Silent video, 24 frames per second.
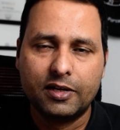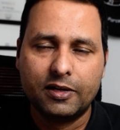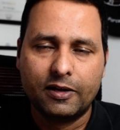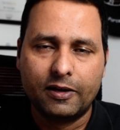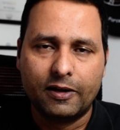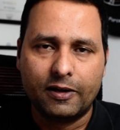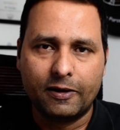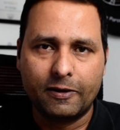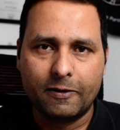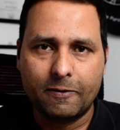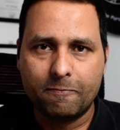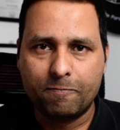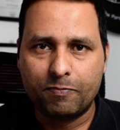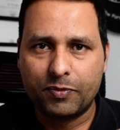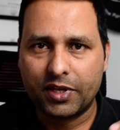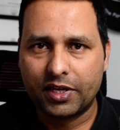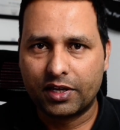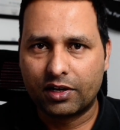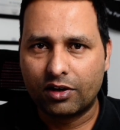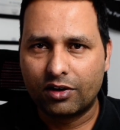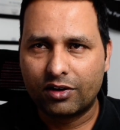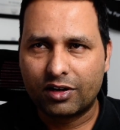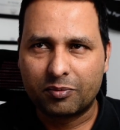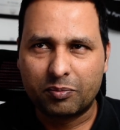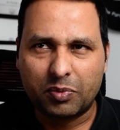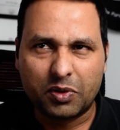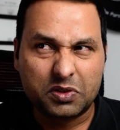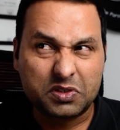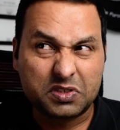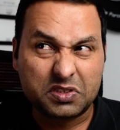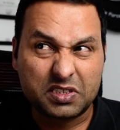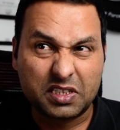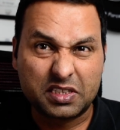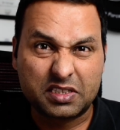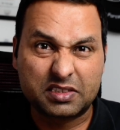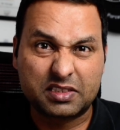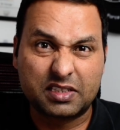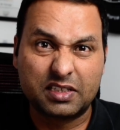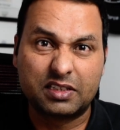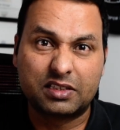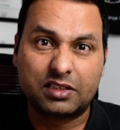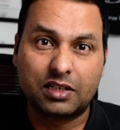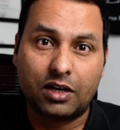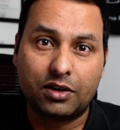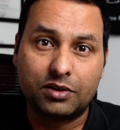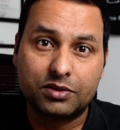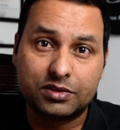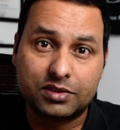There are about
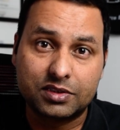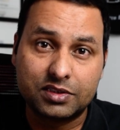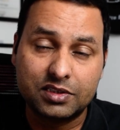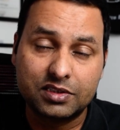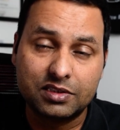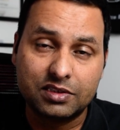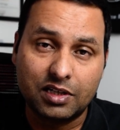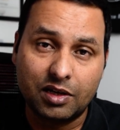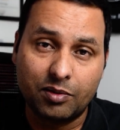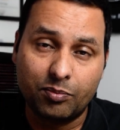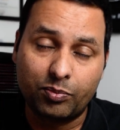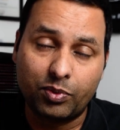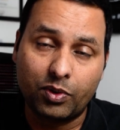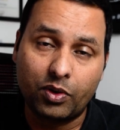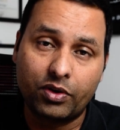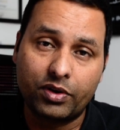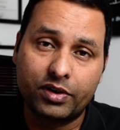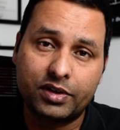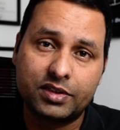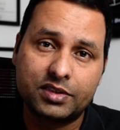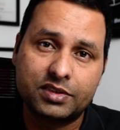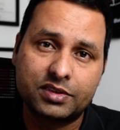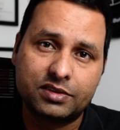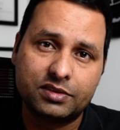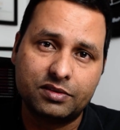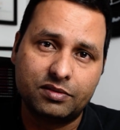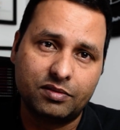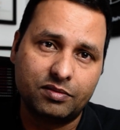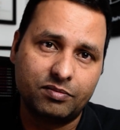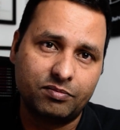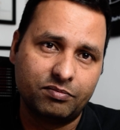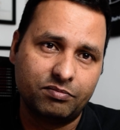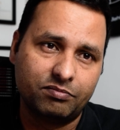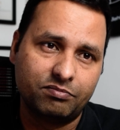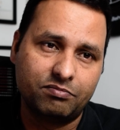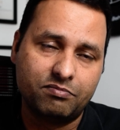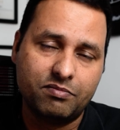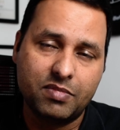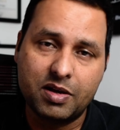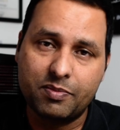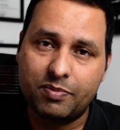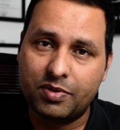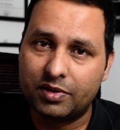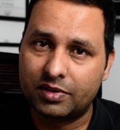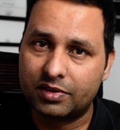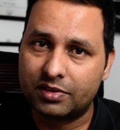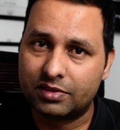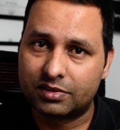60,000 employers.
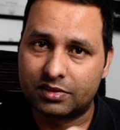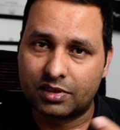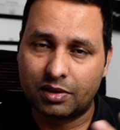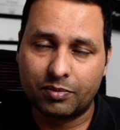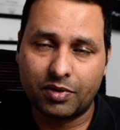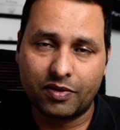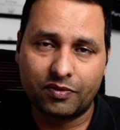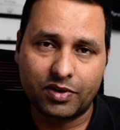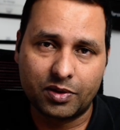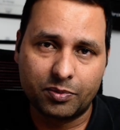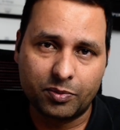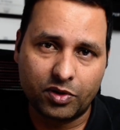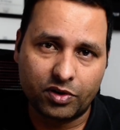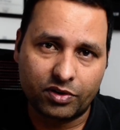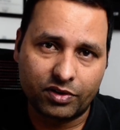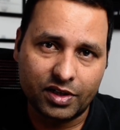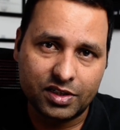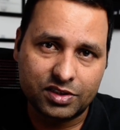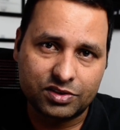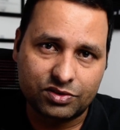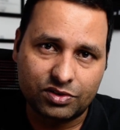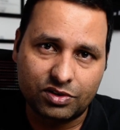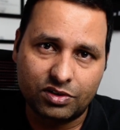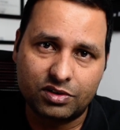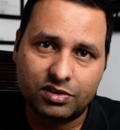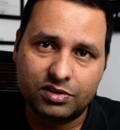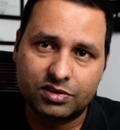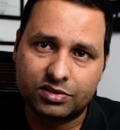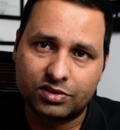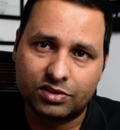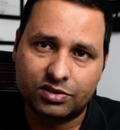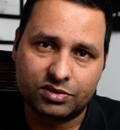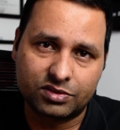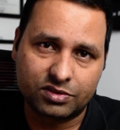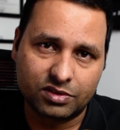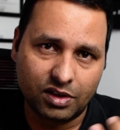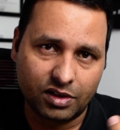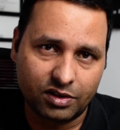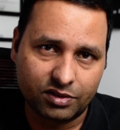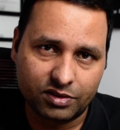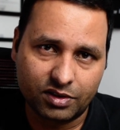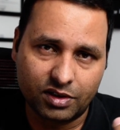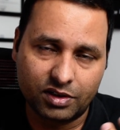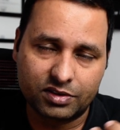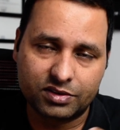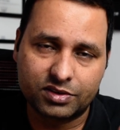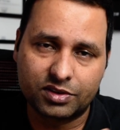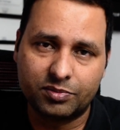Maybe some of them are restaurants
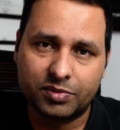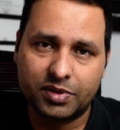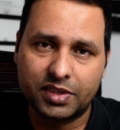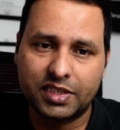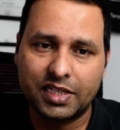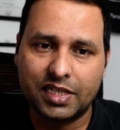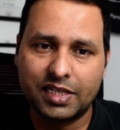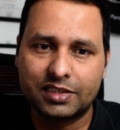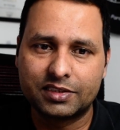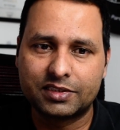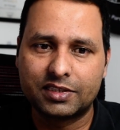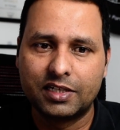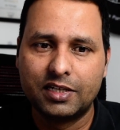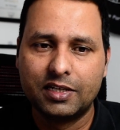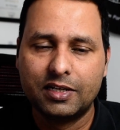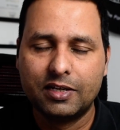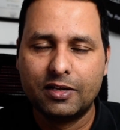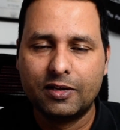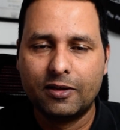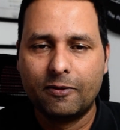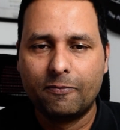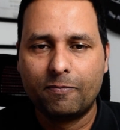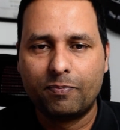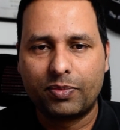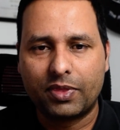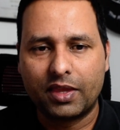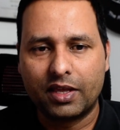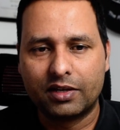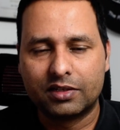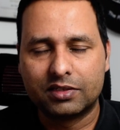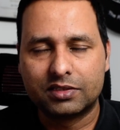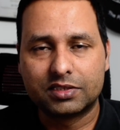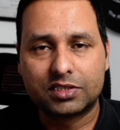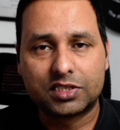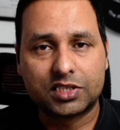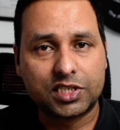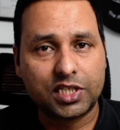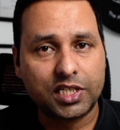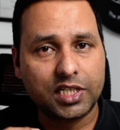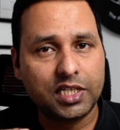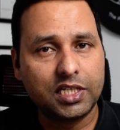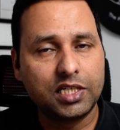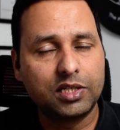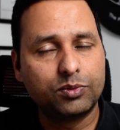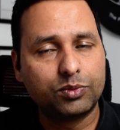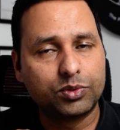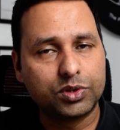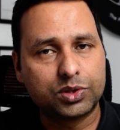or somebody else.
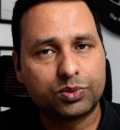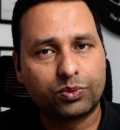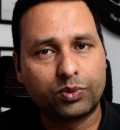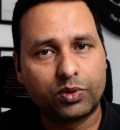See which